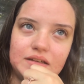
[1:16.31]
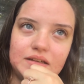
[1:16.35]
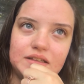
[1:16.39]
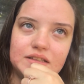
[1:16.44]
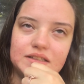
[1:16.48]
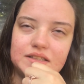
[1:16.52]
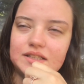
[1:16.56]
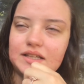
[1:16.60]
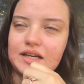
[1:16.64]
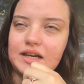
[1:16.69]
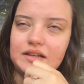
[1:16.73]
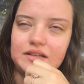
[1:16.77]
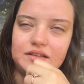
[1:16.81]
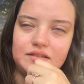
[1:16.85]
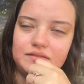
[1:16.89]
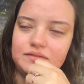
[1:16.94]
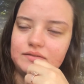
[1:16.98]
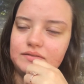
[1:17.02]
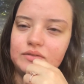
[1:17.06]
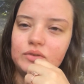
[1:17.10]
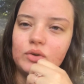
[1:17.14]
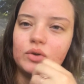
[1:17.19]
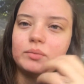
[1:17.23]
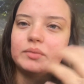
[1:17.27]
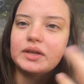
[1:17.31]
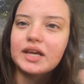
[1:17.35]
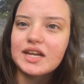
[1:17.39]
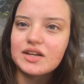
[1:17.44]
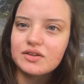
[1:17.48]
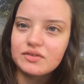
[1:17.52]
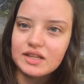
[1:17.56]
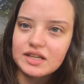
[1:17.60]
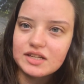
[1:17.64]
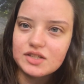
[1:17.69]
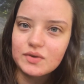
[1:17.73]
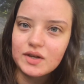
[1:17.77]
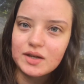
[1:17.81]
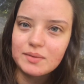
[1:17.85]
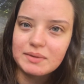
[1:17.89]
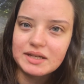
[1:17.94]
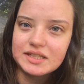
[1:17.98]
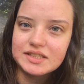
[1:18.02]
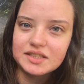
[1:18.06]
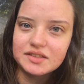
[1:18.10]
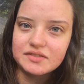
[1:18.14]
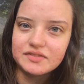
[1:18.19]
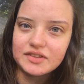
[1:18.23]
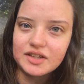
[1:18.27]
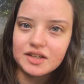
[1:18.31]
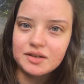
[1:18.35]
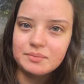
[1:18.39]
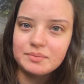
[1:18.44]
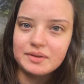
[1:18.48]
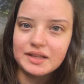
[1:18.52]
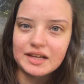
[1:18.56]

because I normally do that to wake myself up.